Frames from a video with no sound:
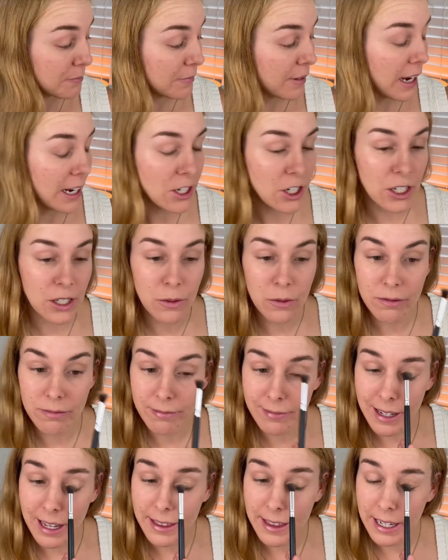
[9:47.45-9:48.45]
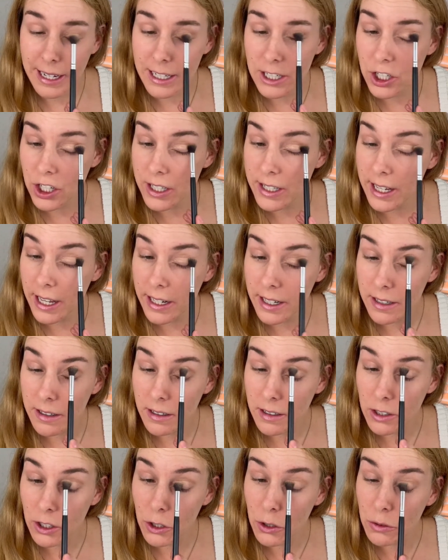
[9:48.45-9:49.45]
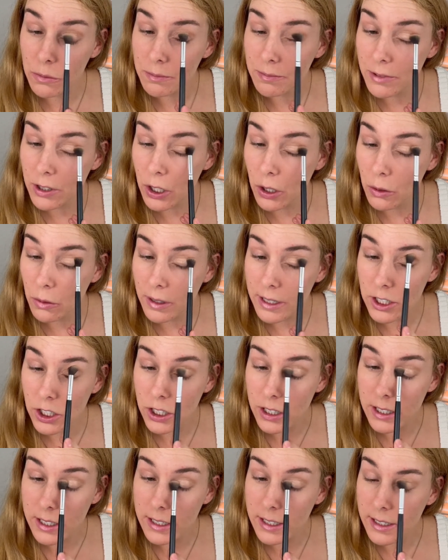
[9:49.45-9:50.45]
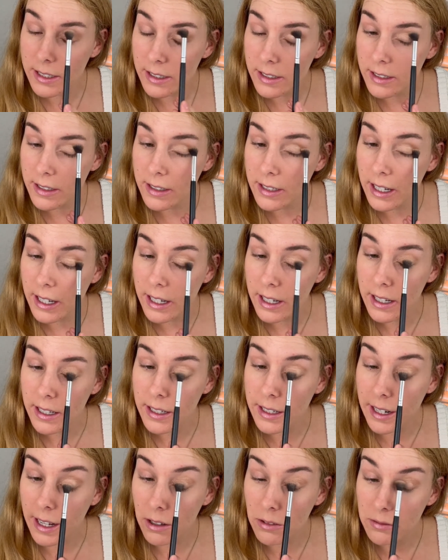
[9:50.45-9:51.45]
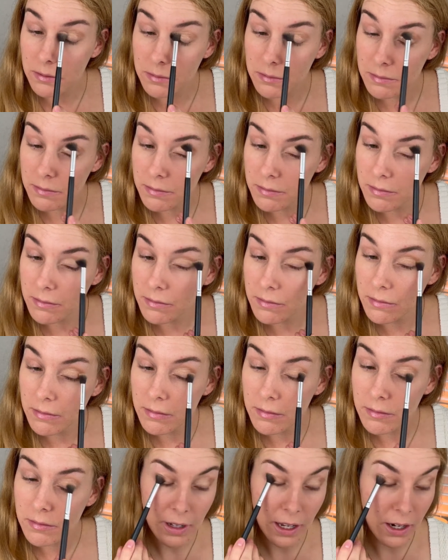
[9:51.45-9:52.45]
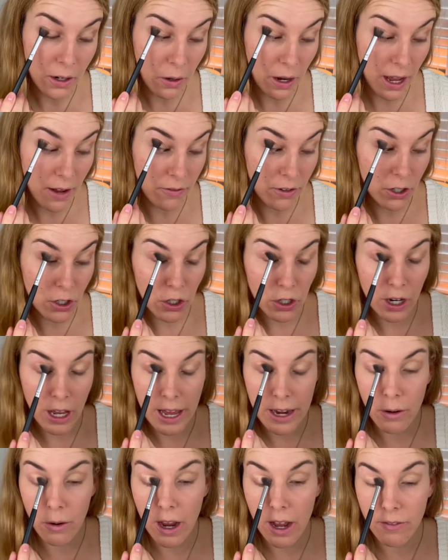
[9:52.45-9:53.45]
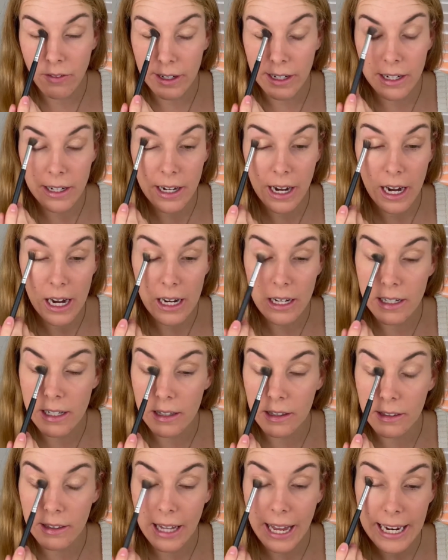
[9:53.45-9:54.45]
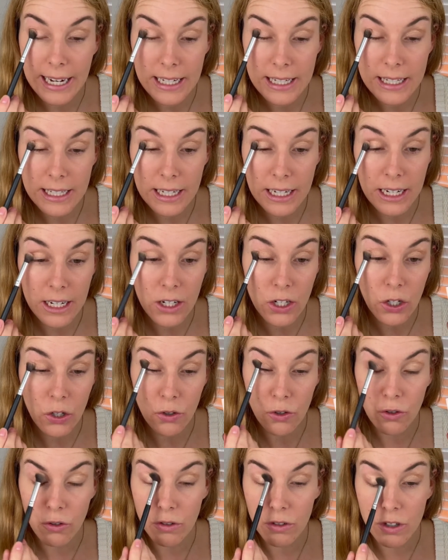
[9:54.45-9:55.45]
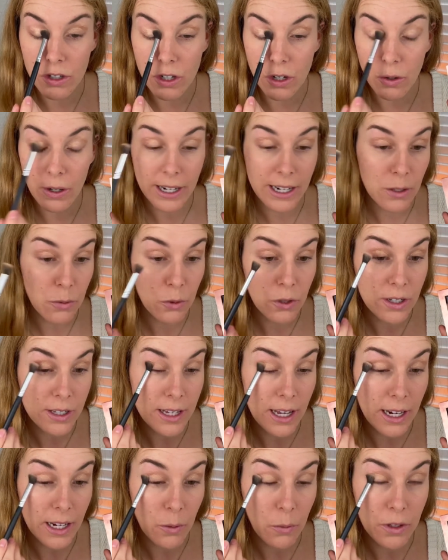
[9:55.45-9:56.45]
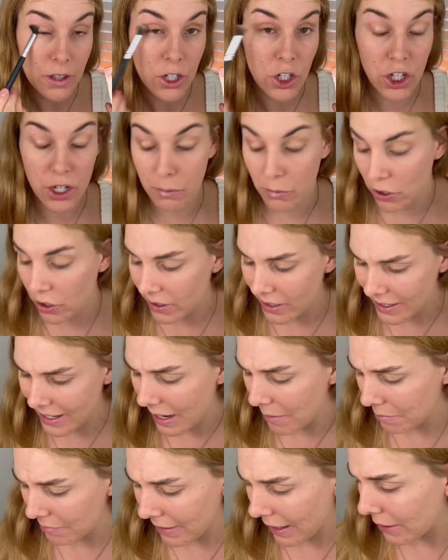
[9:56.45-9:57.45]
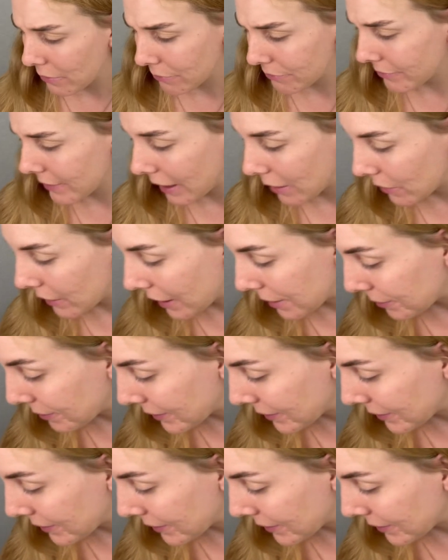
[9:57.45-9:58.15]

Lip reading: I think I should set it a little. So let's just set it down. I don't have like a light skin neutral, so I guess we're setting with a shimmer. Does that, I don't know. Okay.